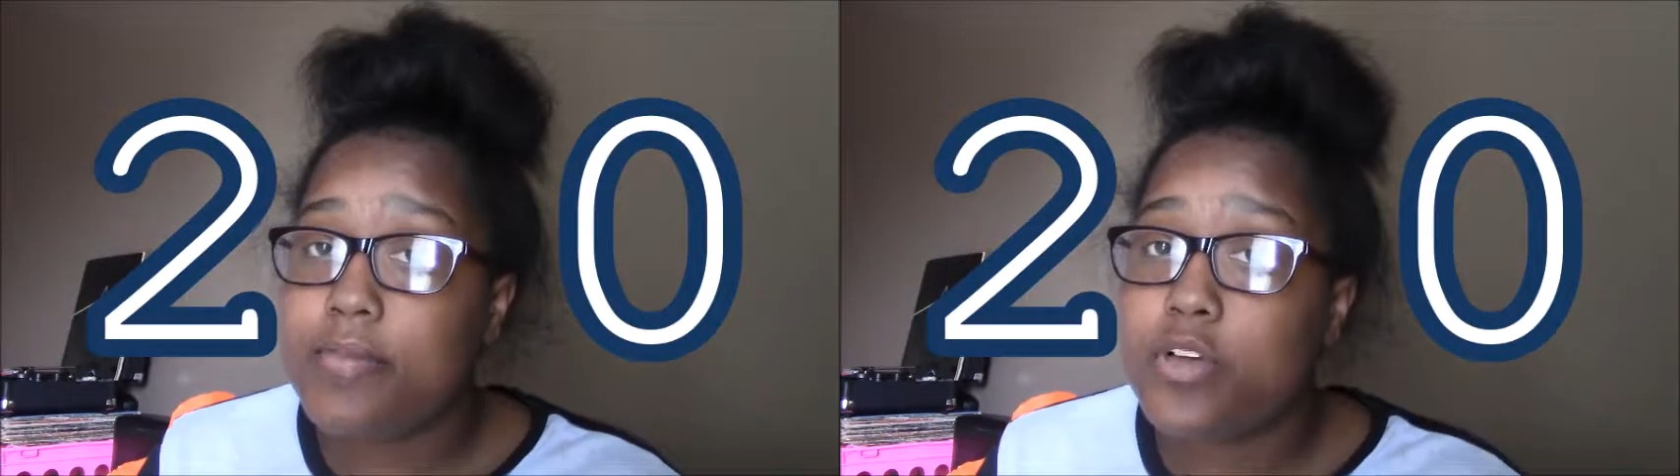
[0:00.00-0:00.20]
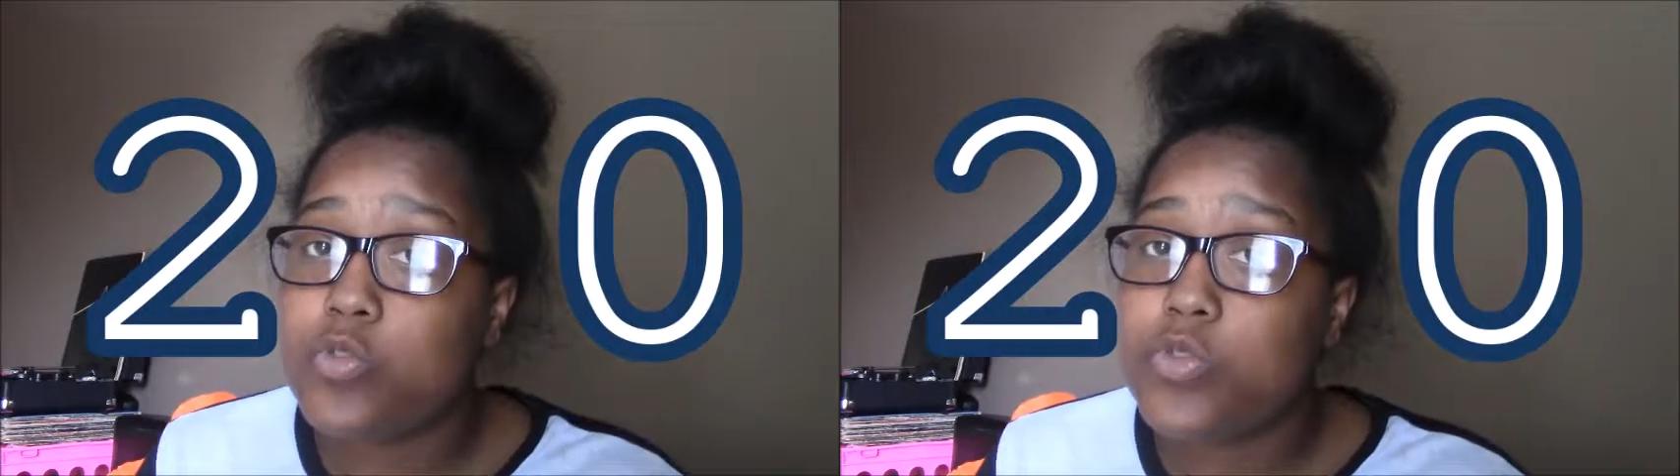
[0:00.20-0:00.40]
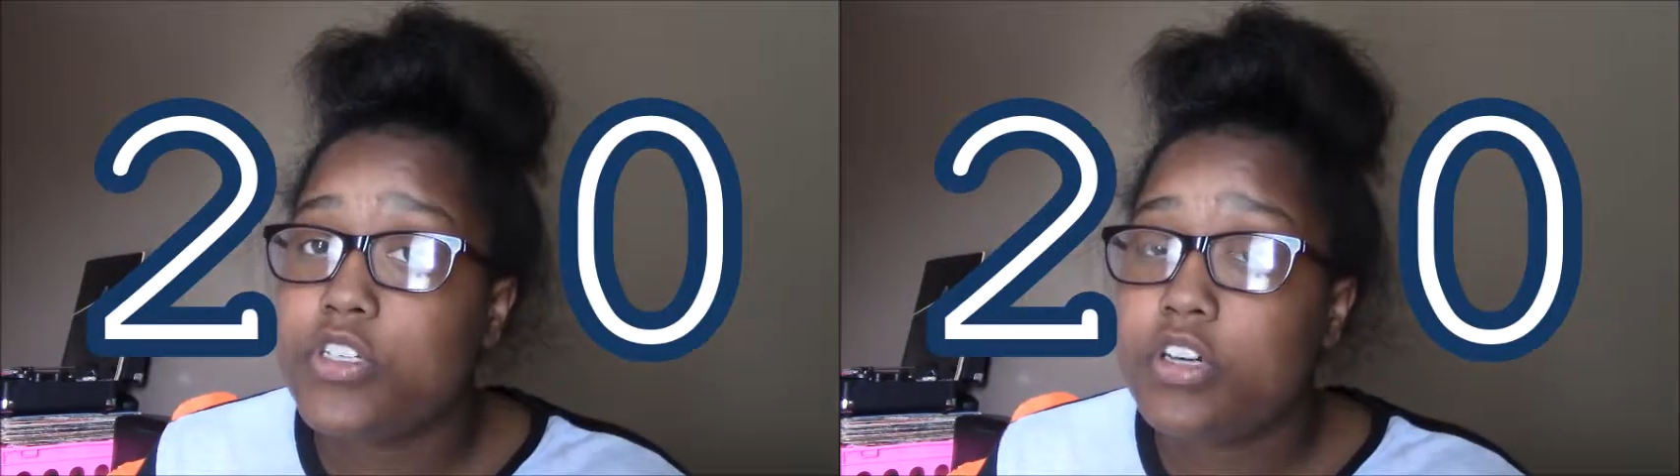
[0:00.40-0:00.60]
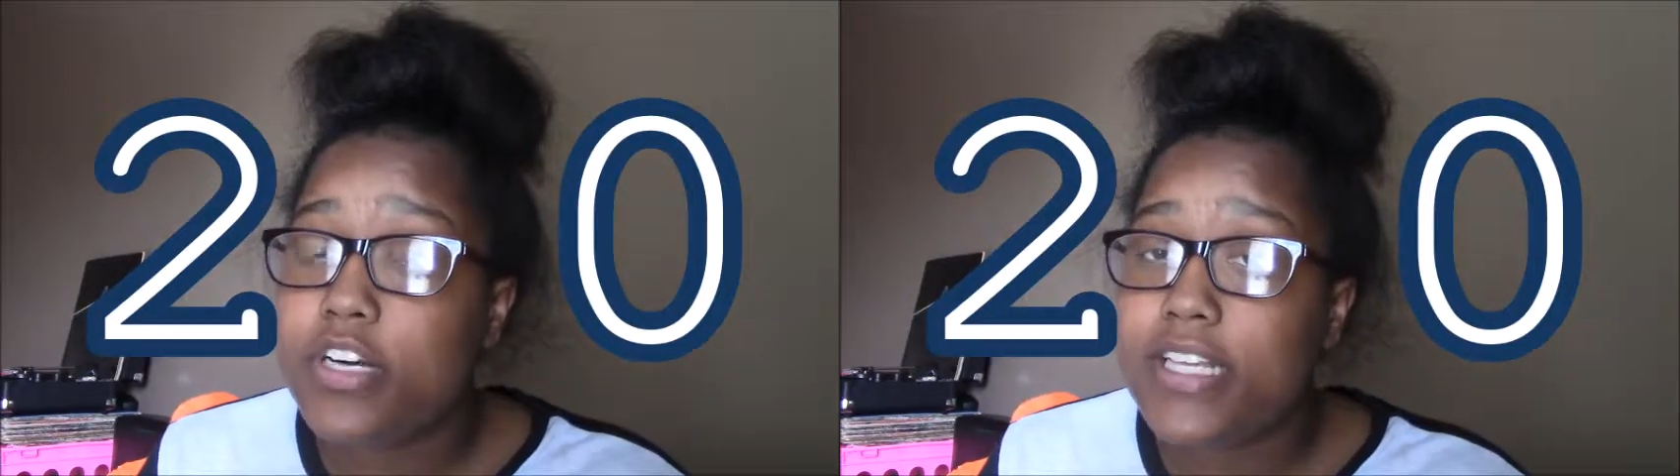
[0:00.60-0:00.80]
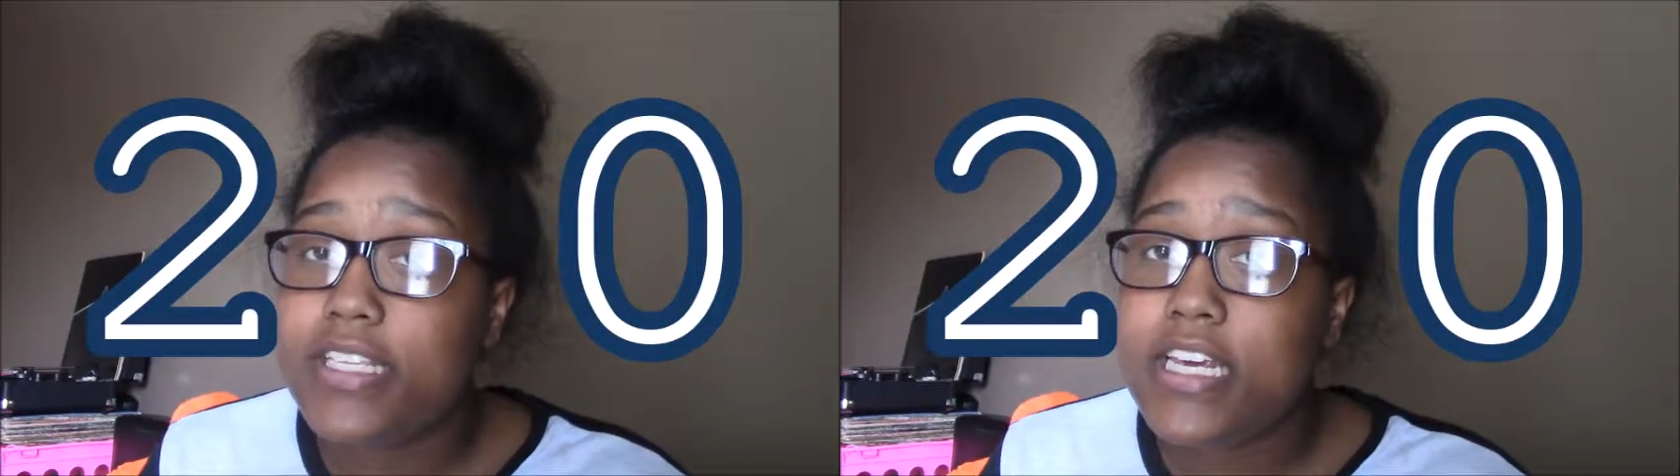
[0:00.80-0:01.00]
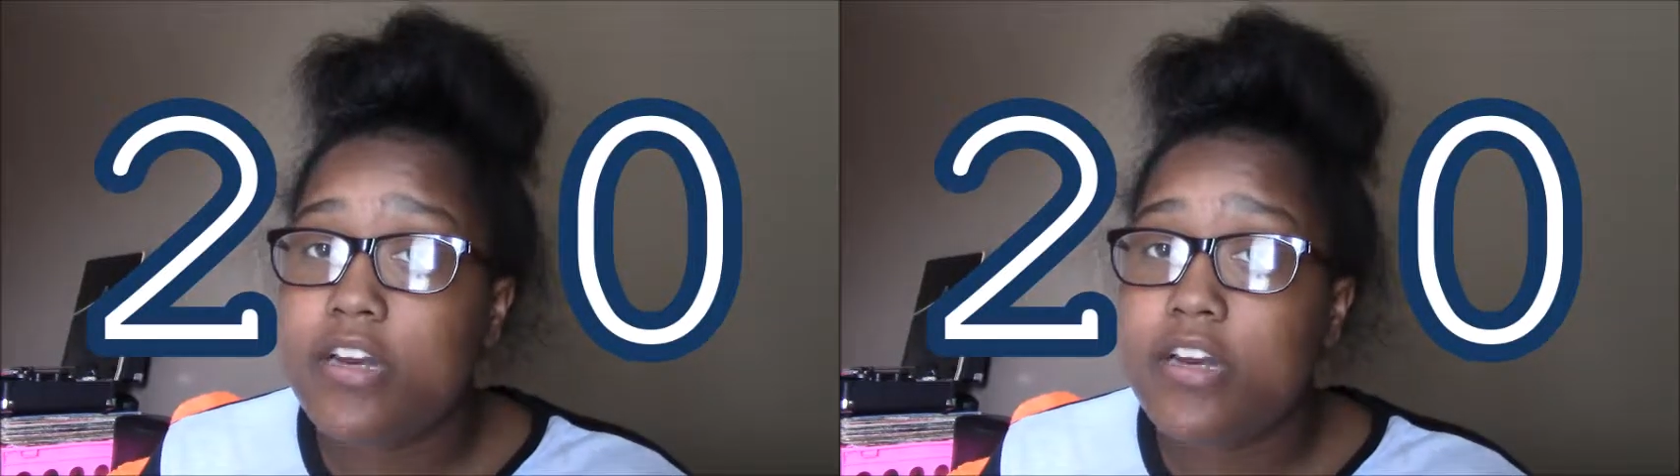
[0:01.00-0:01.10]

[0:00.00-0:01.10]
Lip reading: because when you turn 18,